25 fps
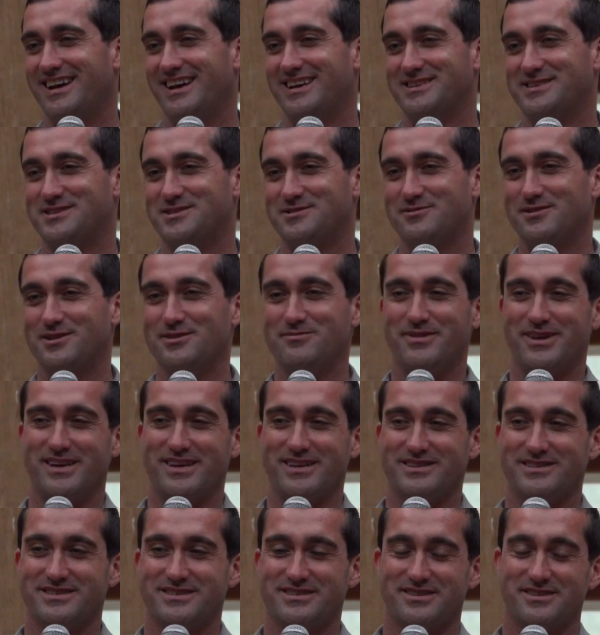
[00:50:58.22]
And
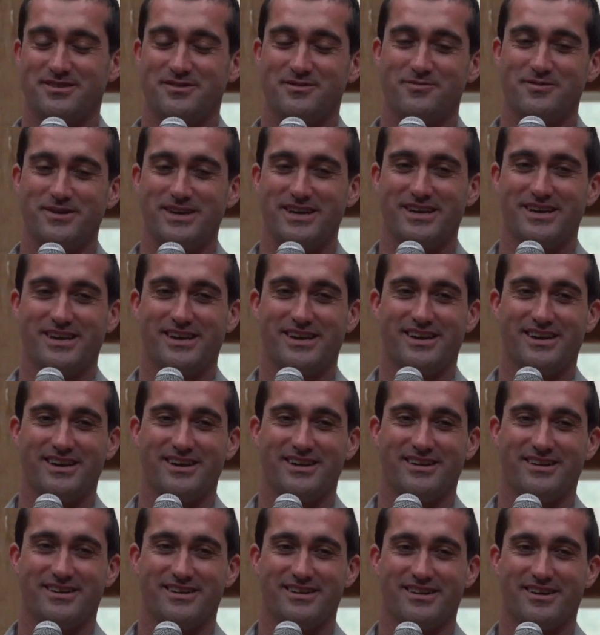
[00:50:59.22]
soybeans,
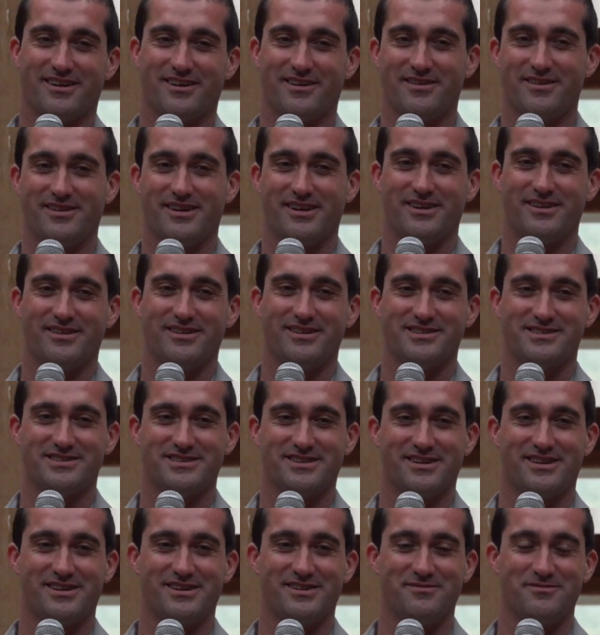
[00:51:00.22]
we are in
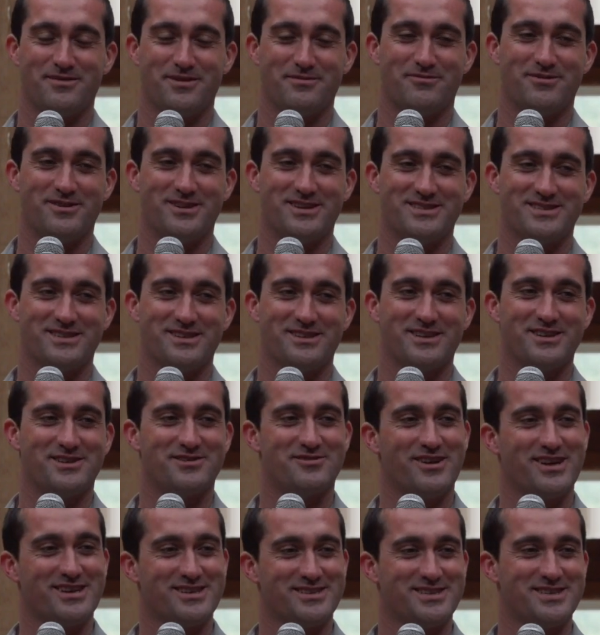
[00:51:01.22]
this uh, pretty silly
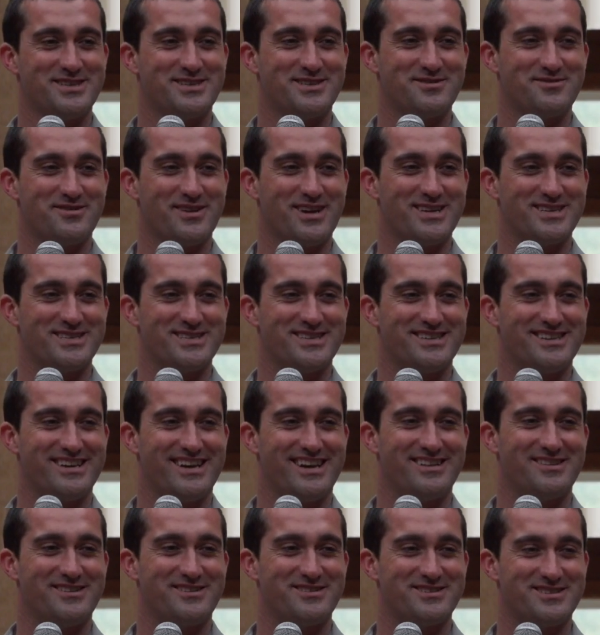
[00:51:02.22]
trade situation,
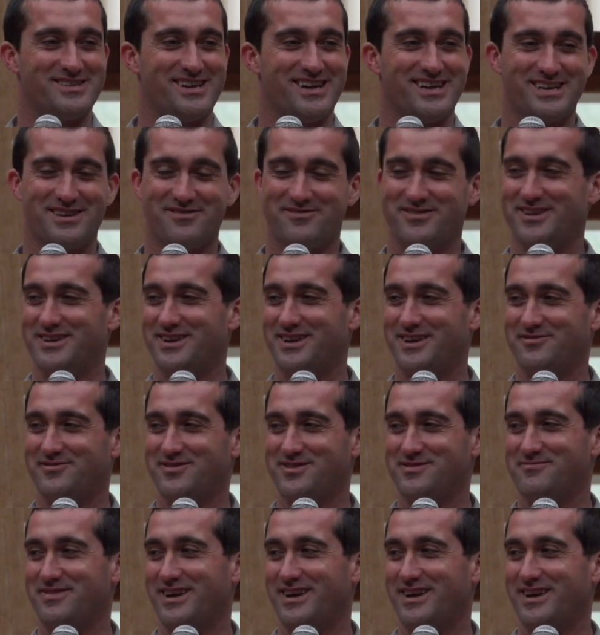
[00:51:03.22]
and there's not even enough